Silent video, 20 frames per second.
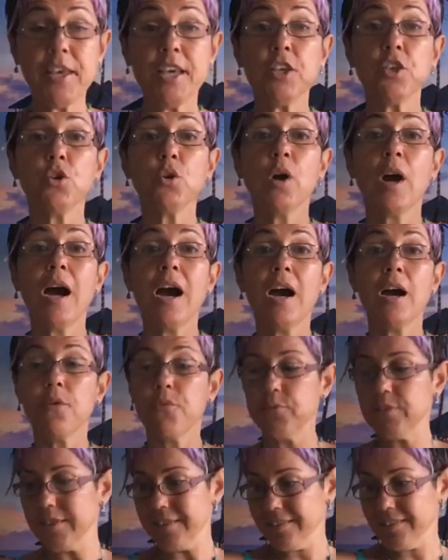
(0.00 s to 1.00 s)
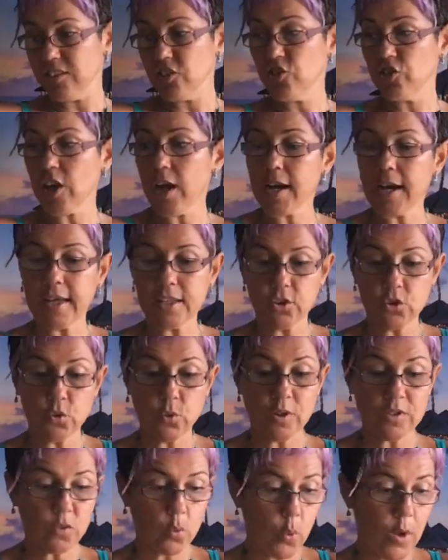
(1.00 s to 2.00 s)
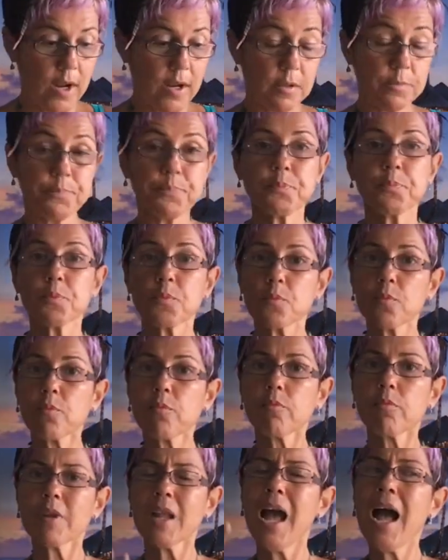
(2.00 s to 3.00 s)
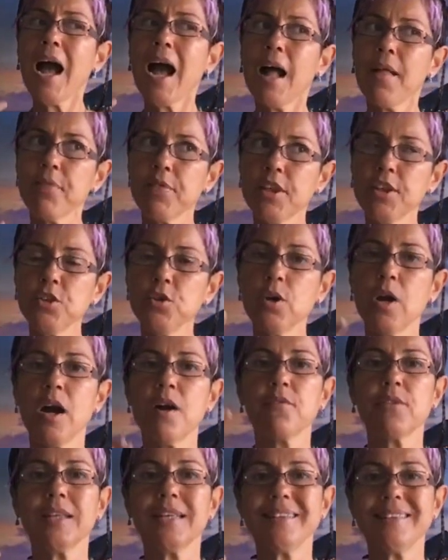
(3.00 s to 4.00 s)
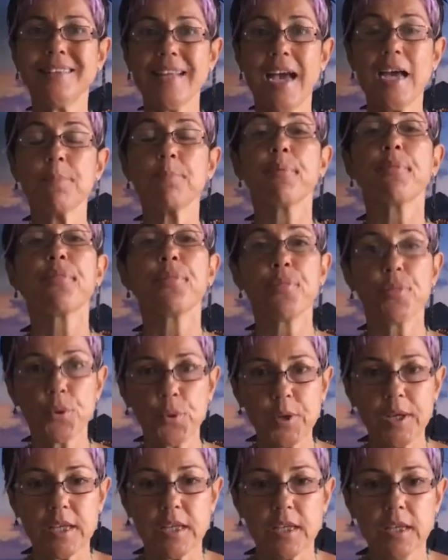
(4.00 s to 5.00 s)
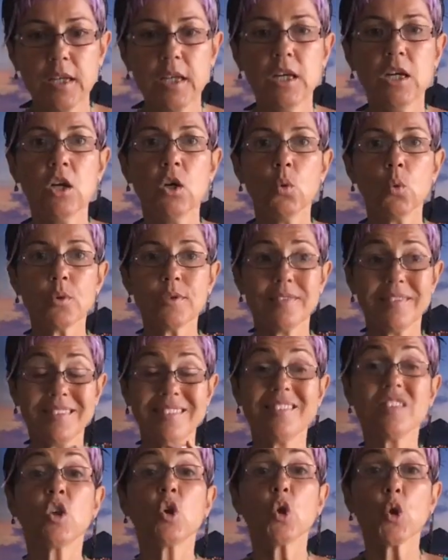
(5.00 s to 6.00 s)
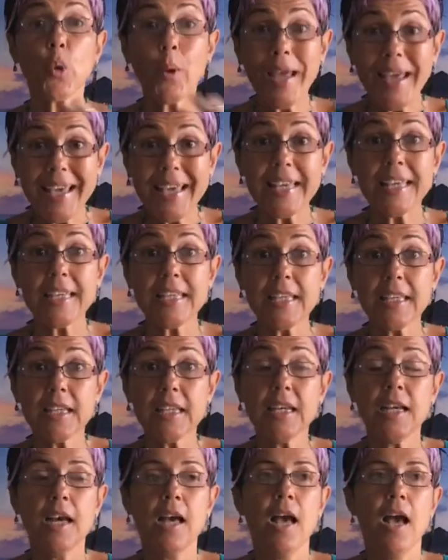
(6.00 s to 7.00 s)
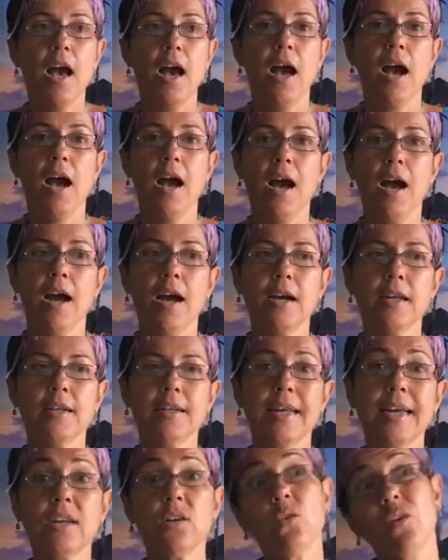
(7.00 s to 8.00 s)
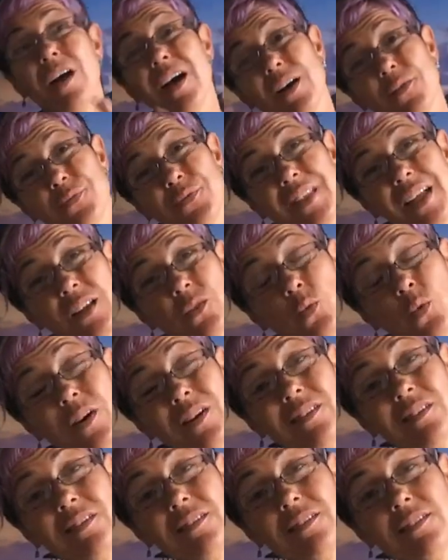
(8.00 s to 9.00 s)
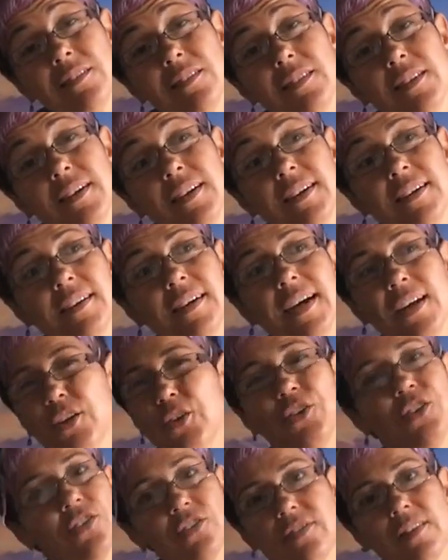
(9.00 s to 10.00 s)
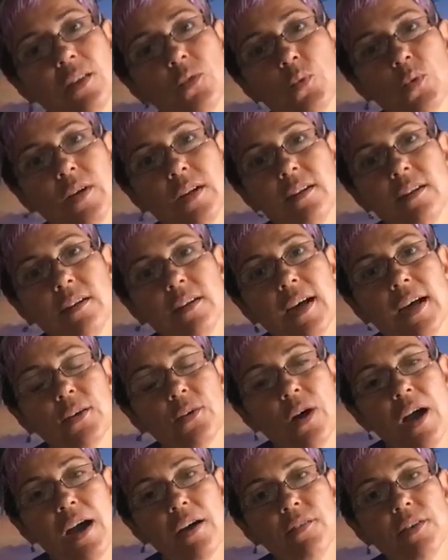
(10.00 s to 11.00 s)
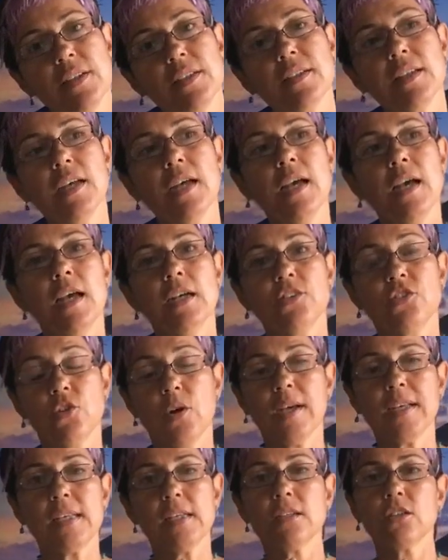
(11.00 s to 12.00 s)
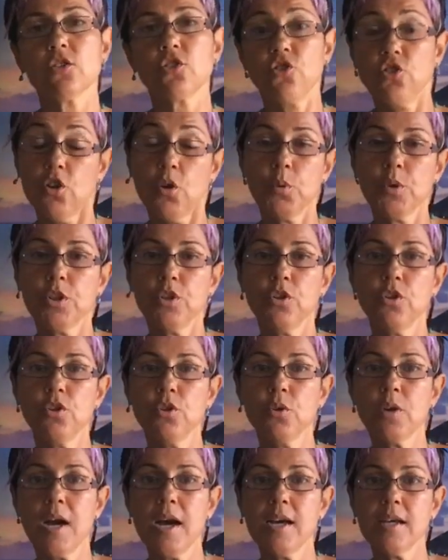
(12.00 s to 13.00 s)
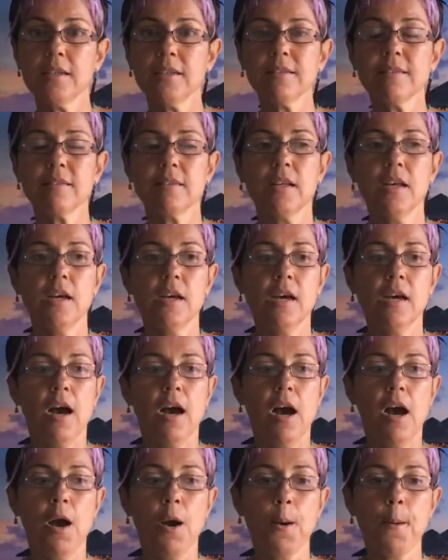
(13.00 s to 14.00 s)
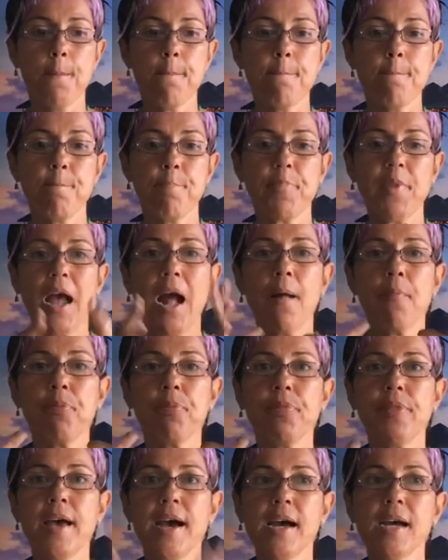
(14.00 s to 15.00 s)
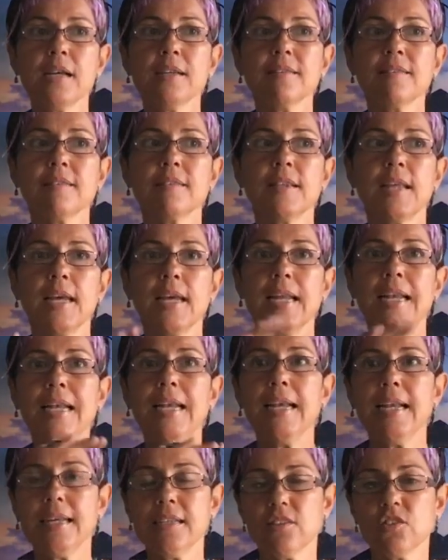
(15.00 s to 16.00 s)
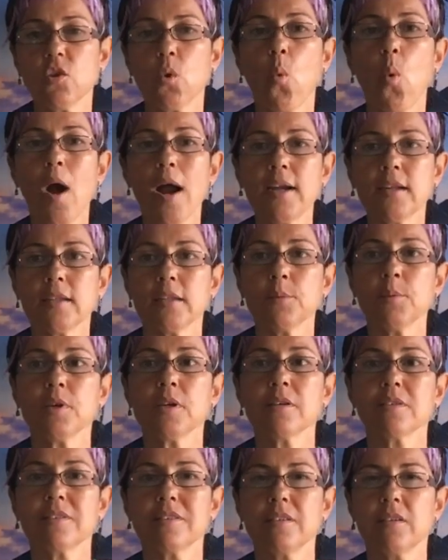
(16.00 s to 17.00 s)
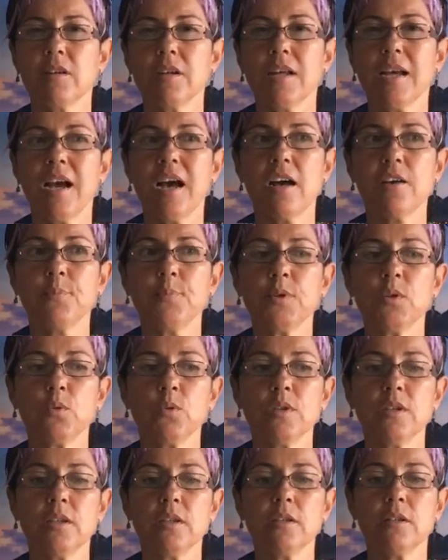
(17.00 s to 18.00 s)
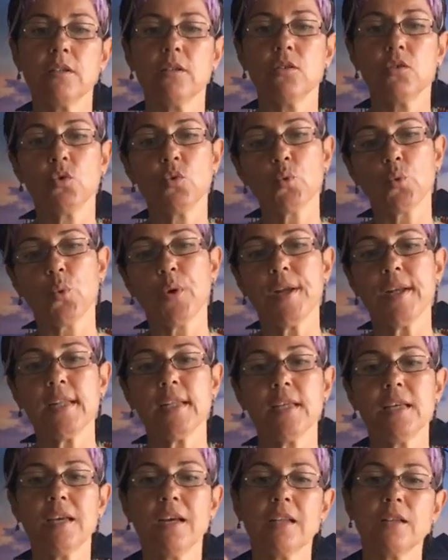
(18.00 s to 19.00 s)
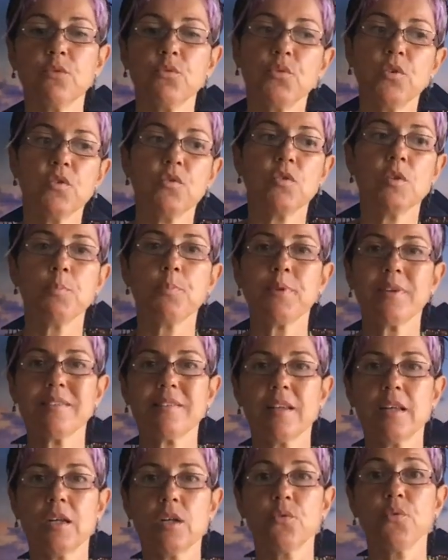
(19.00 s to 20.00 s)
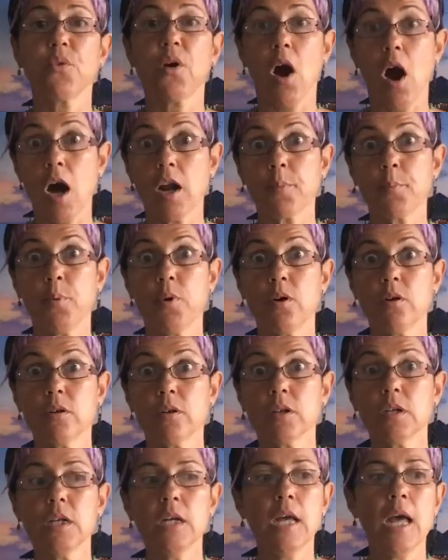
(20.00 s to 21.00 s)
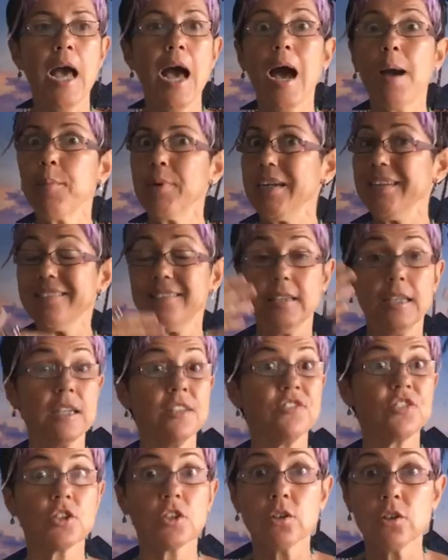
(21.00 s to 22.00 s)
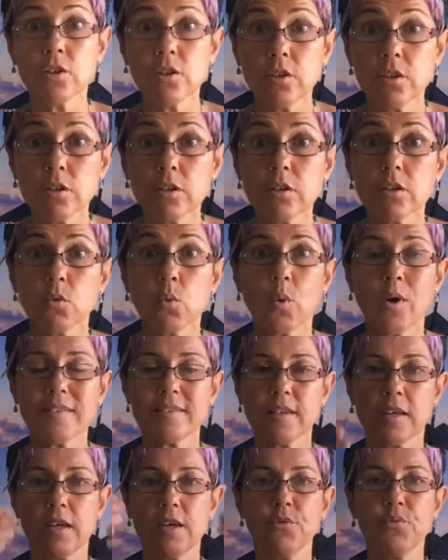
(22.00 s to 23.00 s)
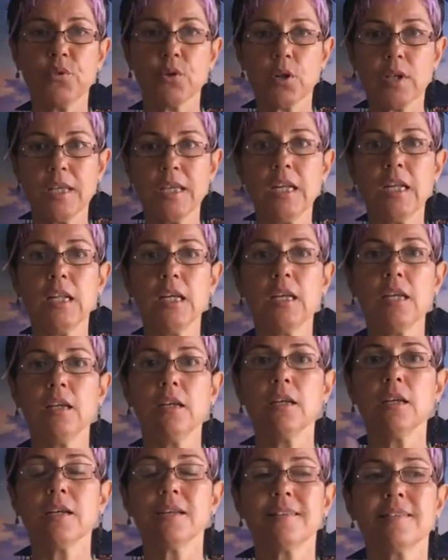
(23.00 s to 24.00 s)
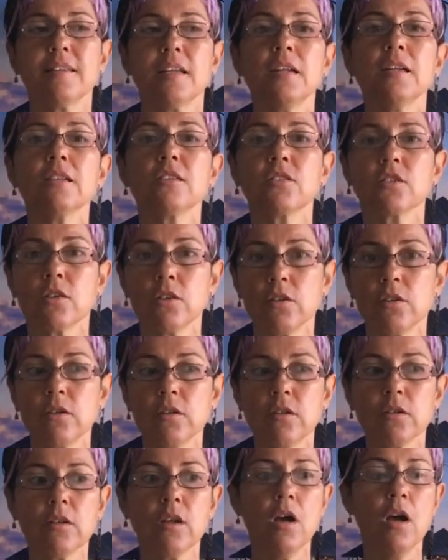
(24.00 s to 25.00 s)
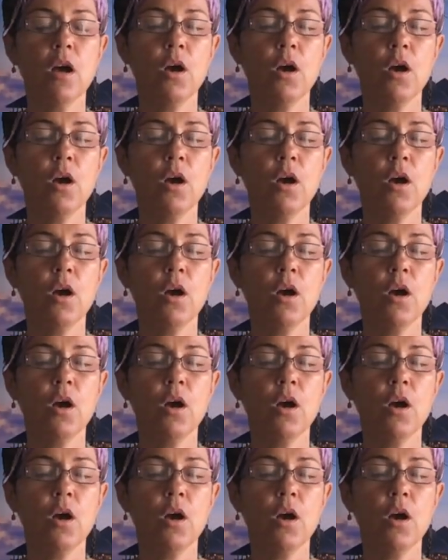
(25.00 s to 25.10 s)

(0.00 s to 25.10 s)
then you have, this is Shungite 2 as well. And then you have the type 3, which is gray. And I don't have that one. I don't use that one. I don't have it. So I cannot show it to you guys. And that's the less quality because you only have between 20 and 50% of carbon. I mean, still it's good, once again, for healing. Still is good